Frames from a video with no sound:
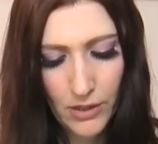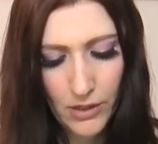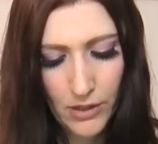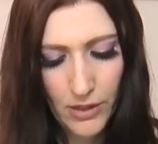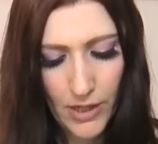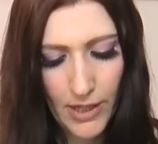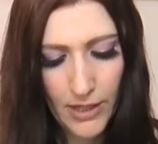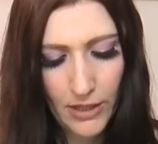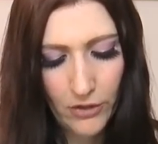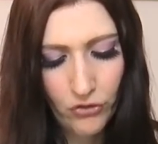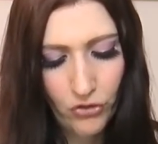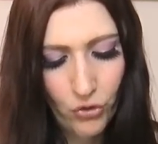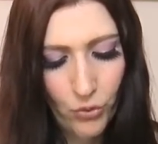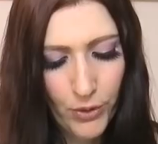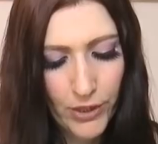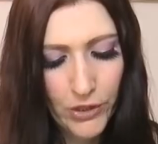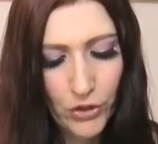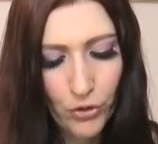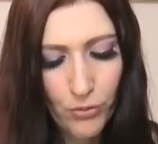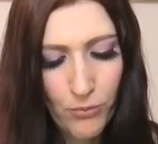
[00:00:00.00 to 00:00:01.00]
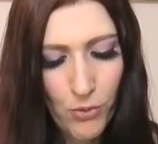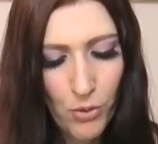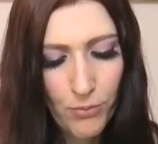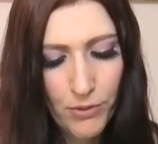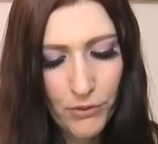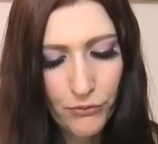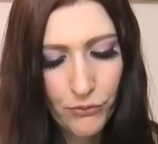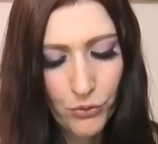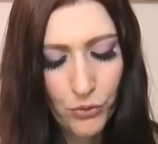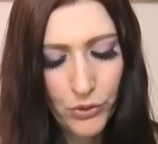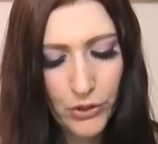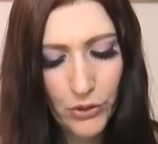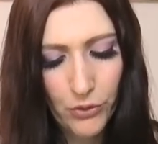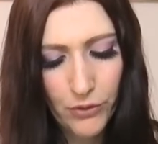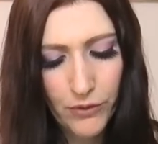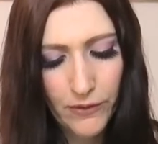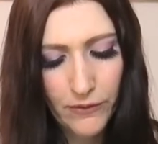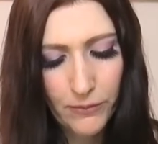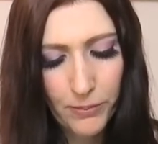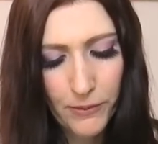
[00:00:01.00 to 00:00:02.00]
and enjoying your moment fully, or
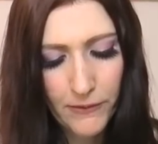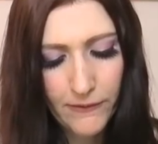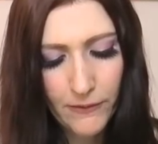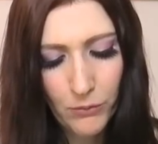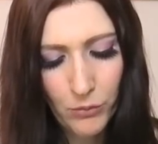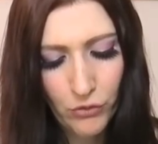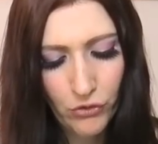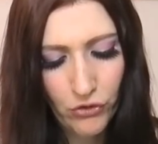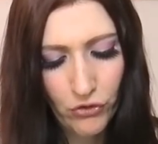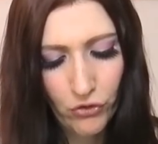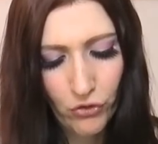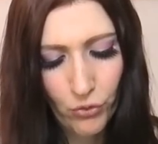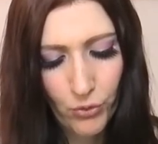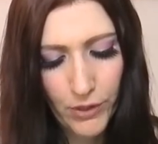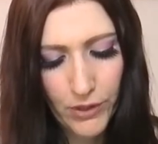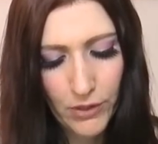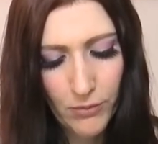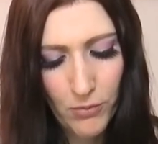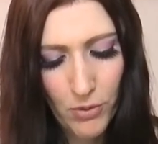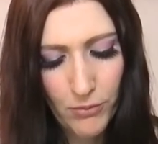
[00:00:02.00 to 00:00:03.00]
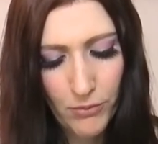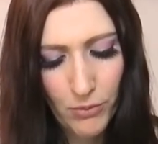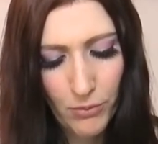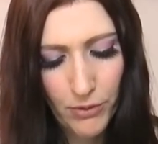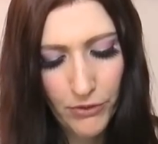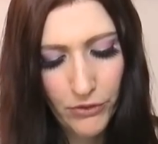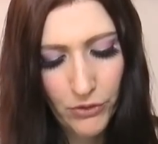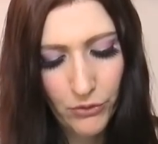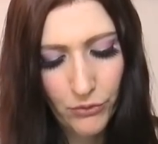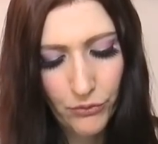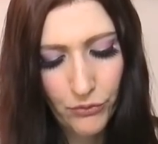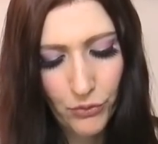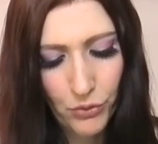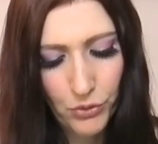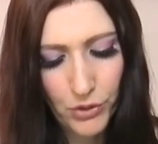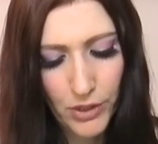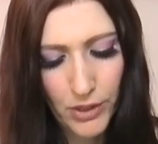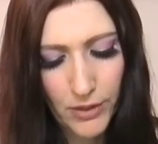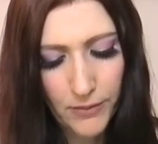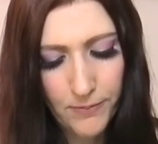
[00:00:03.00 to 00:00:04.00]
this person was enjoying the moment with you
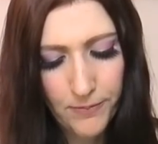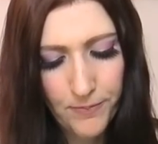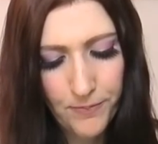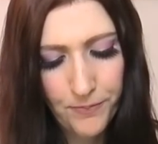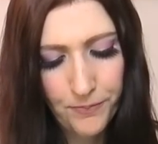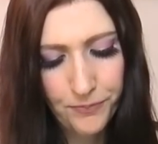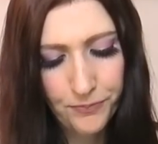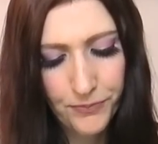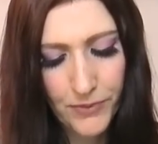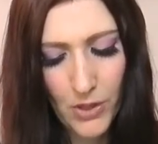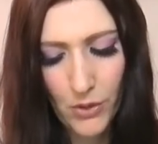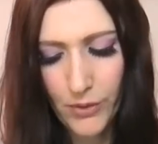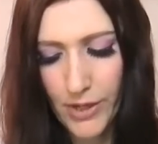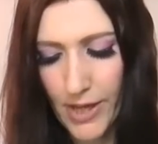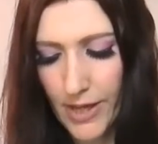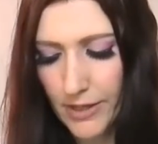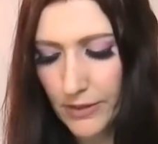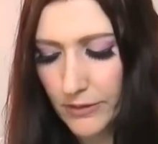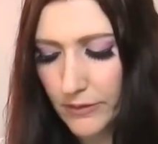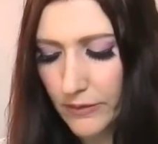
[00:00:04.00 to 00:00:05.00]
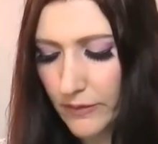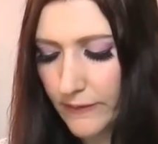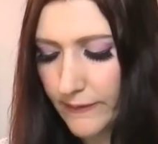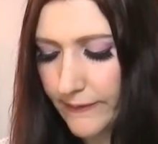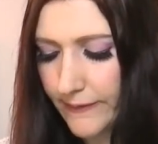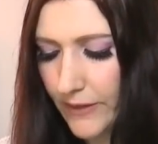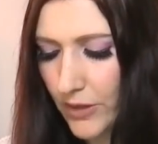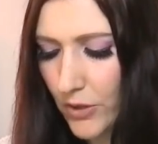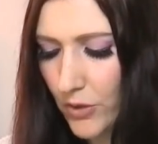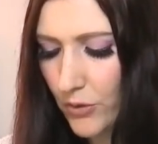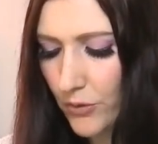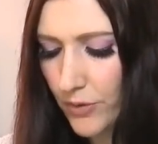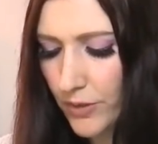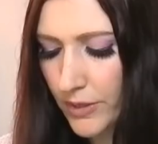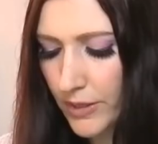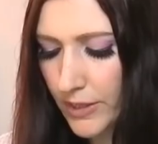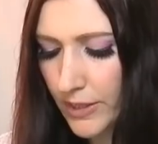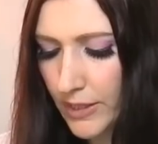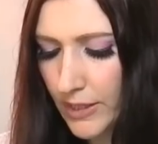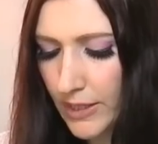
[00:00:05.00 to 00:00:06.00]
fully. Okay, so
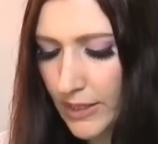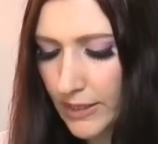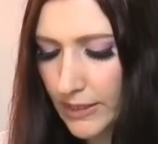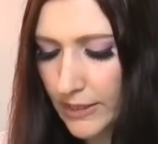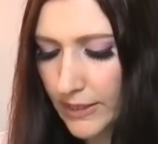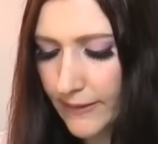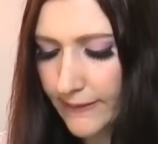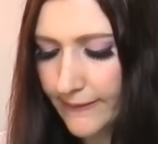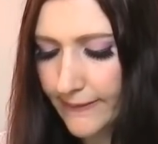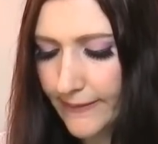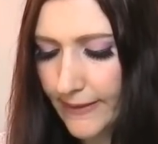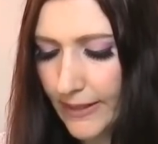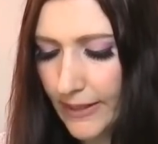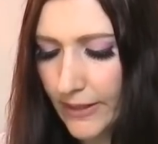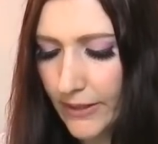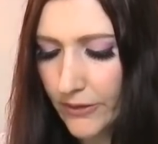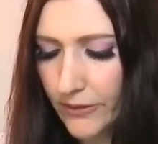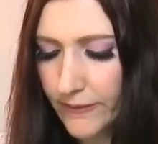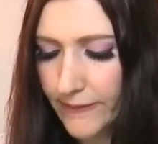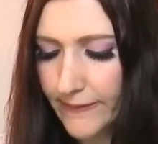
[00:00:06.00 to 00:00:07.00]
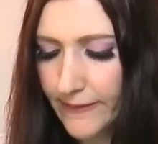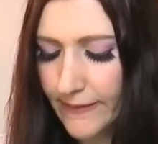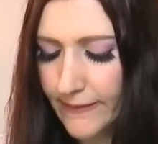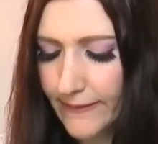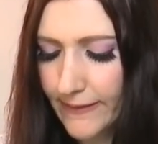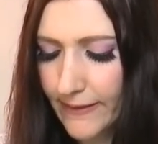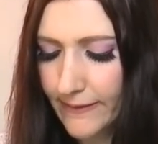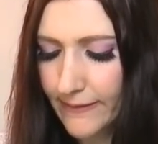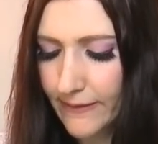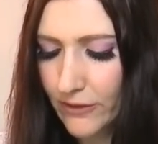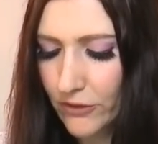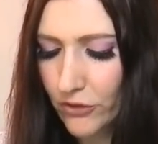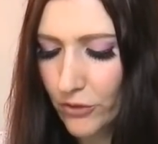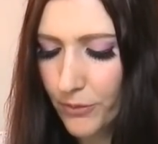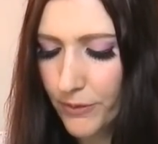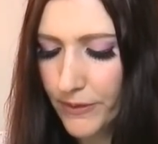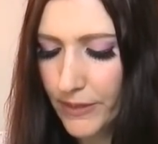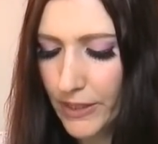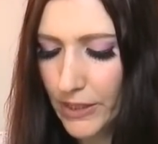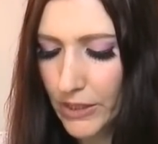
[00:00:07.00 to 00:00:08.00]
let's see here. 6 has to do
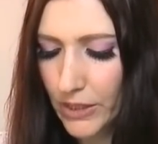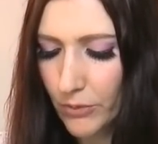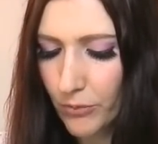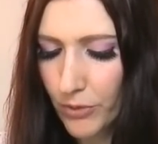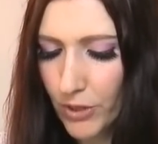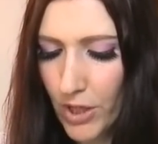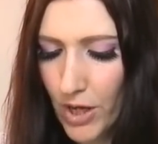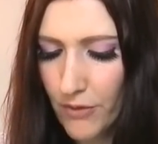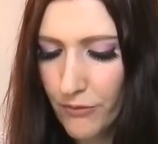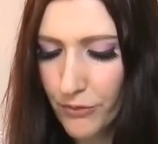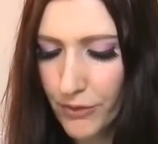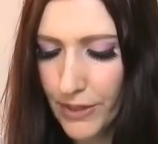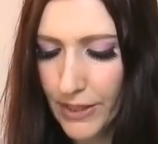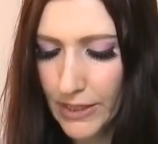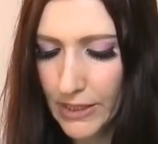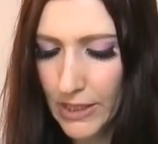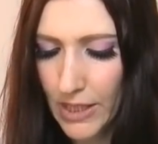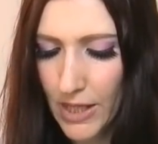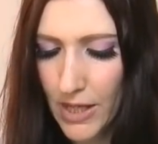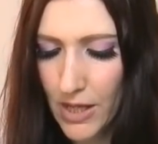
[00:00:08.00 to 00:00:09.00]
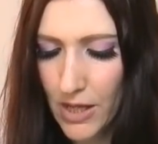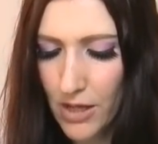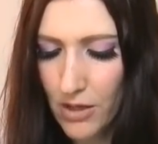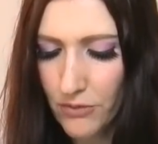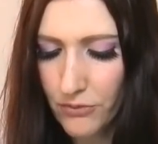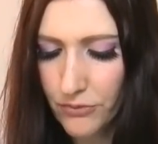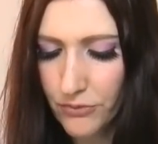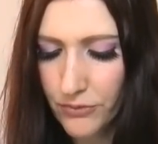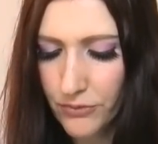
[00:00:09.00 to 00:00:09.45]
with healing, recovery, and love.